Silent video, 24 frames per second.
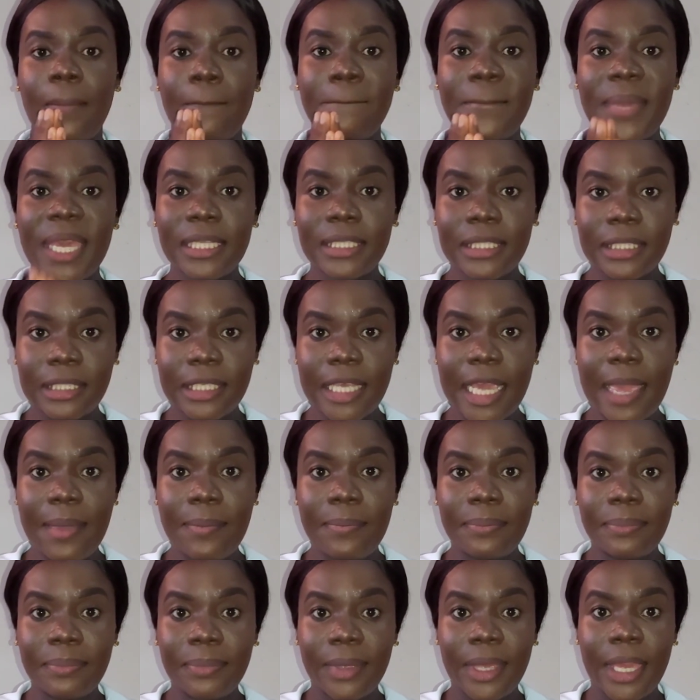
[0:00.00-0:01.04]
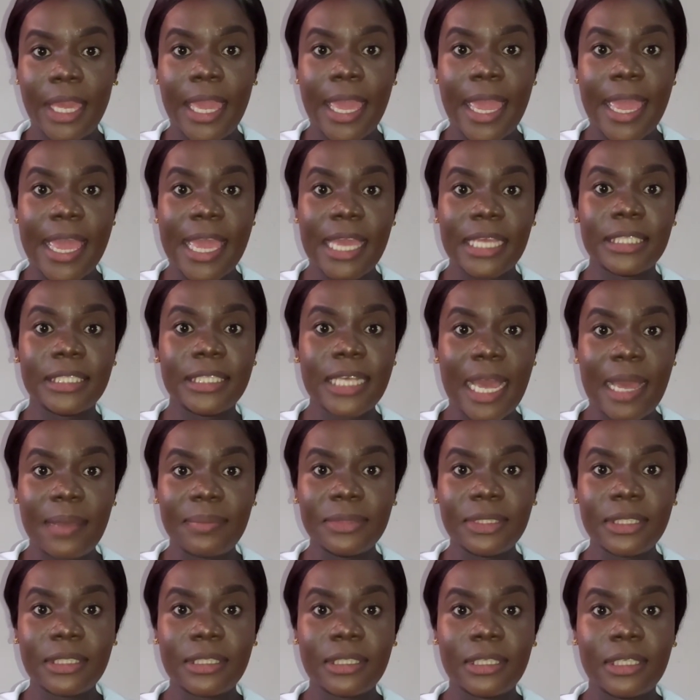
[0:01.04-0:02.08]
midterm
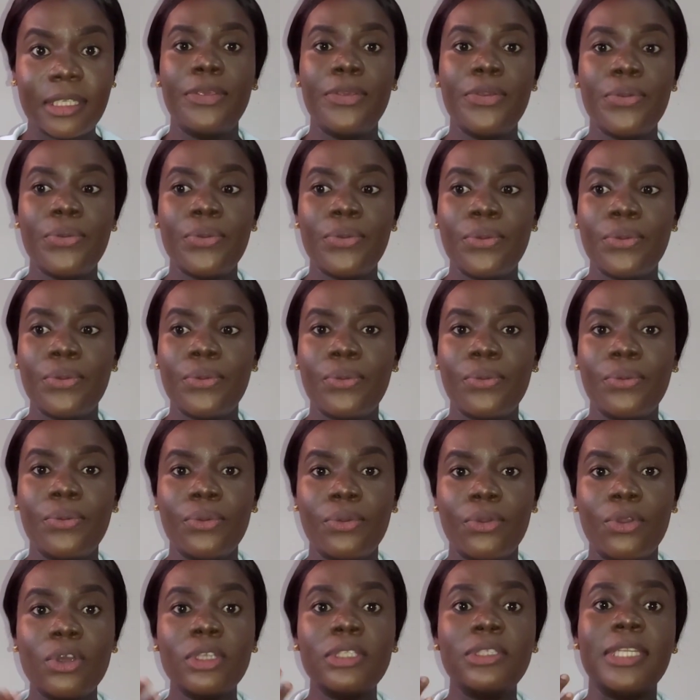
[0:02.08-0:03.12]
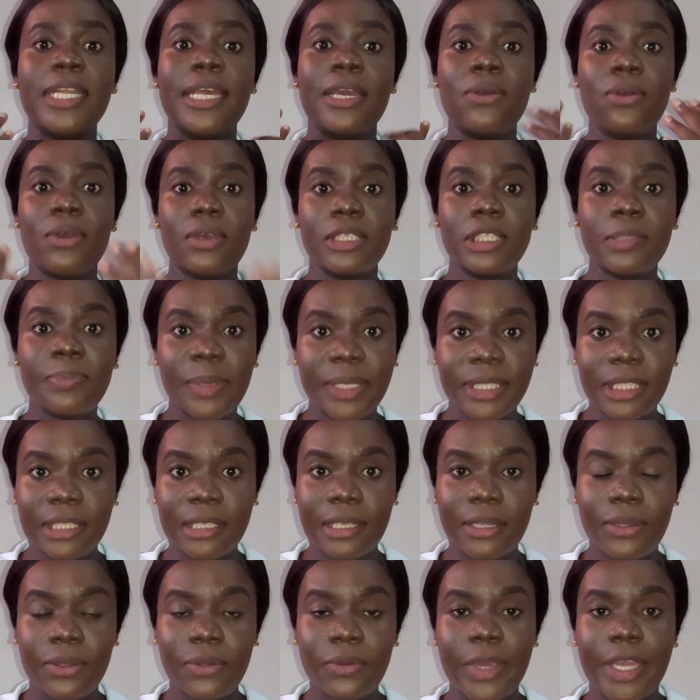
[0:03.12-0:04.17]
exams, you go to the
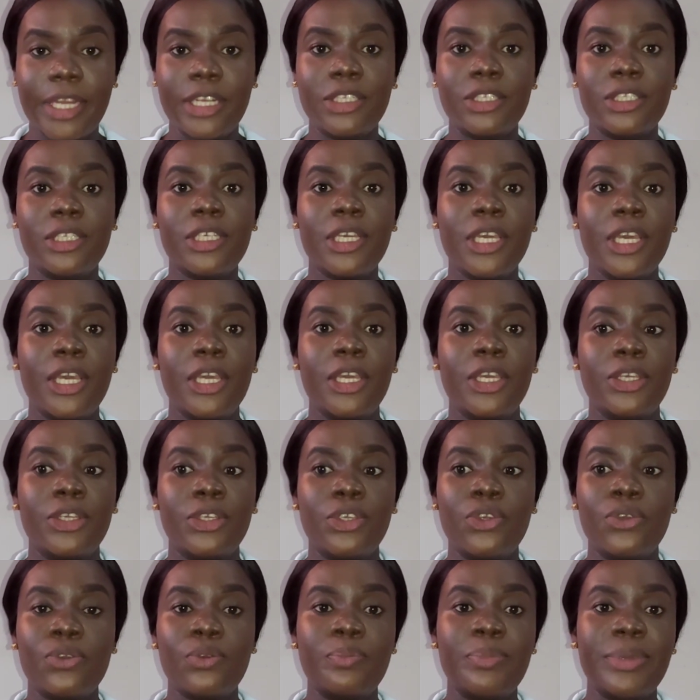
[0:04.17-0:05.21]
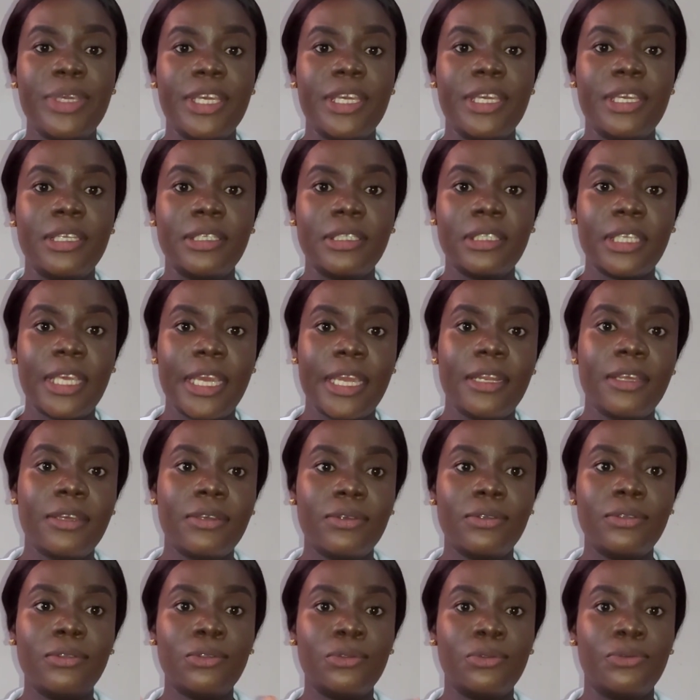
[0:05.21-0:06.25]
hospital and you be
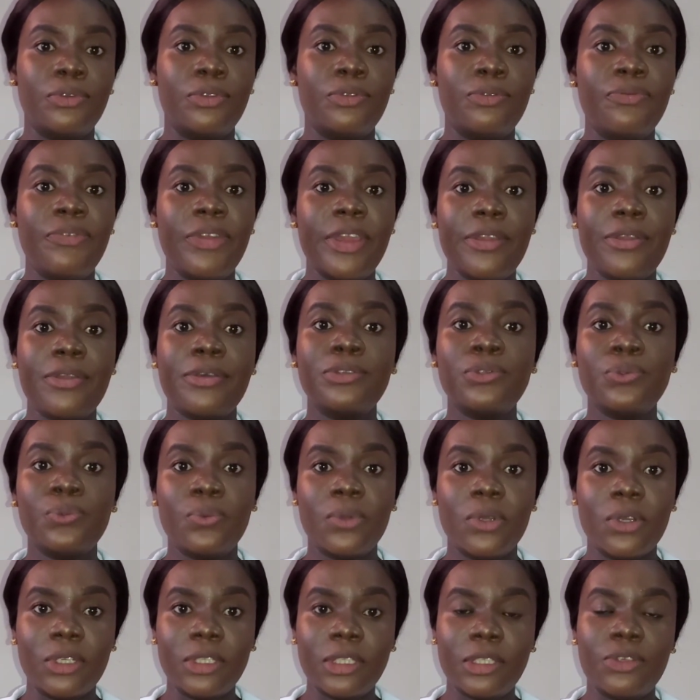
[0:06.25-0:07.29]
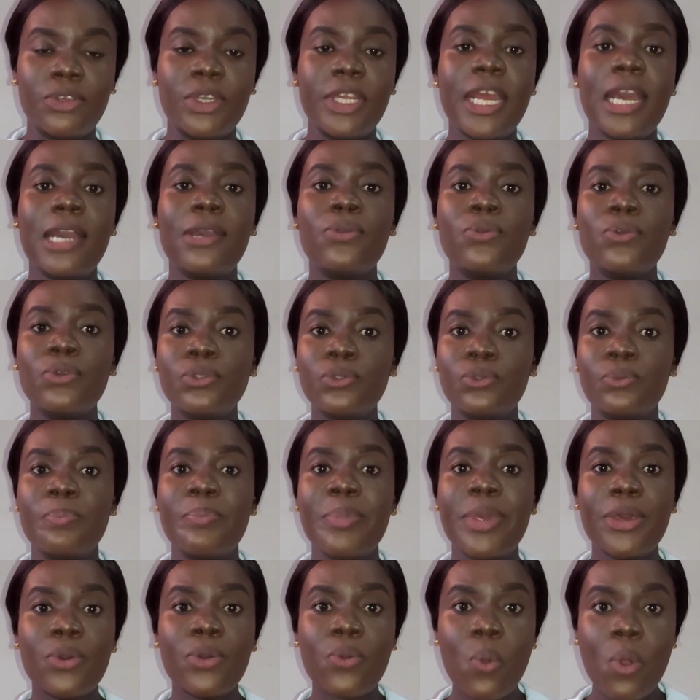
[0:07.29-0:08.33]
scheduled to various wards. You either go to
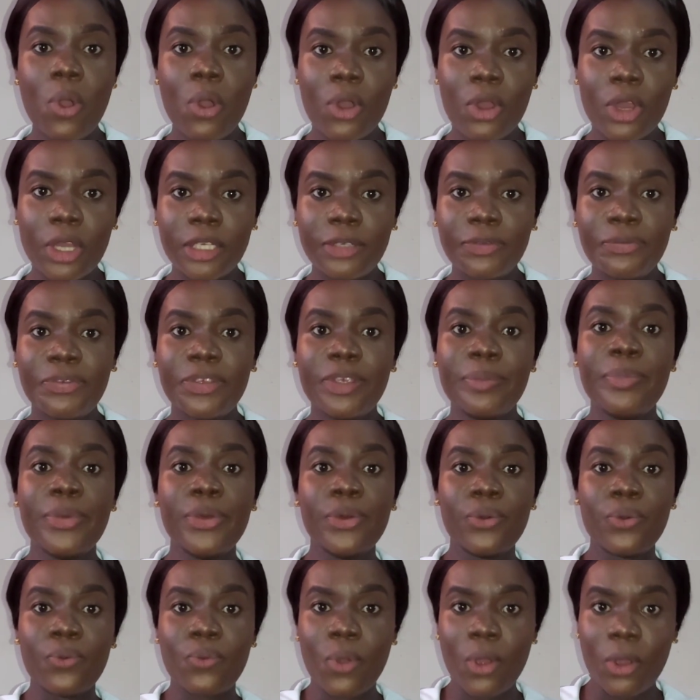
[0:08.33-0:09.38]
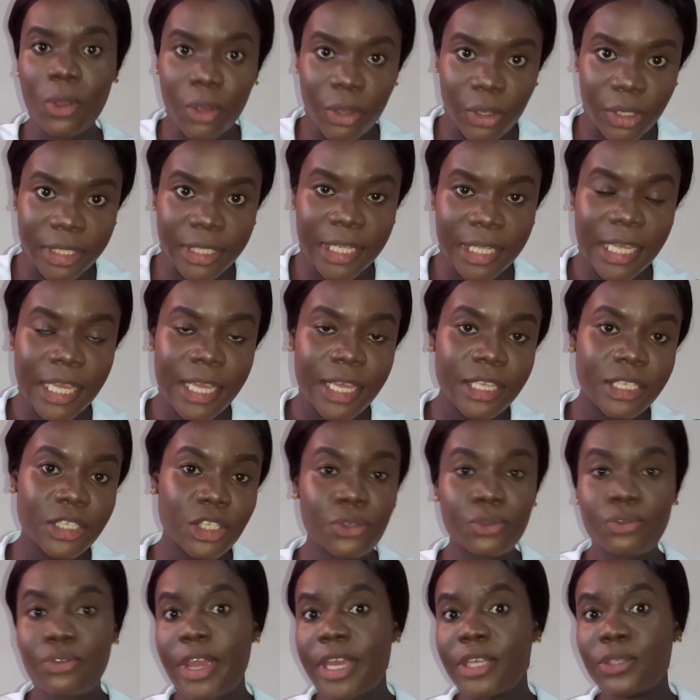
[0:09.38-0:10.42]
male ward, female ward,
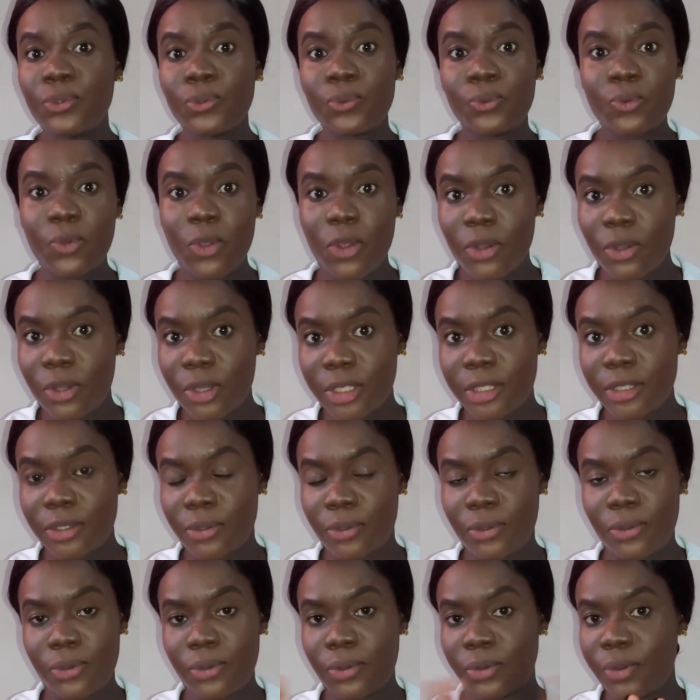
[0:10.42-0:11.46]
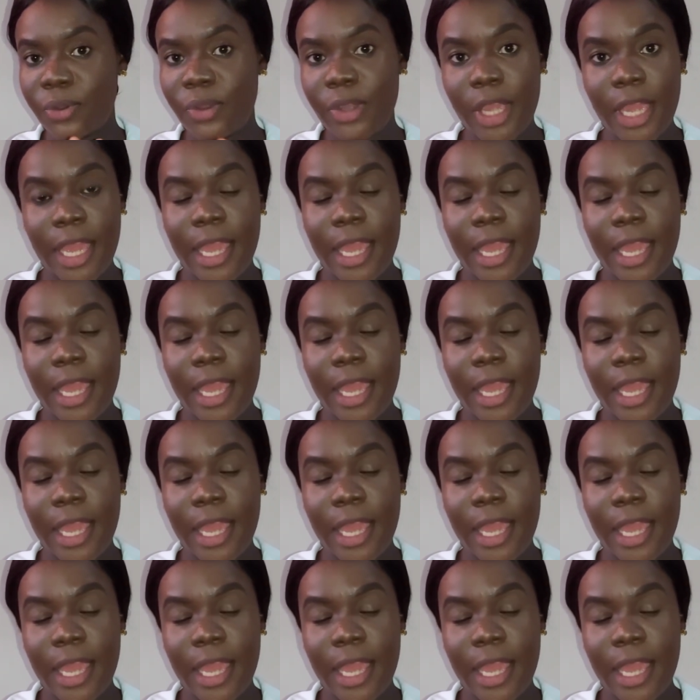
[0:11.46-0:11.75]
children's ward, or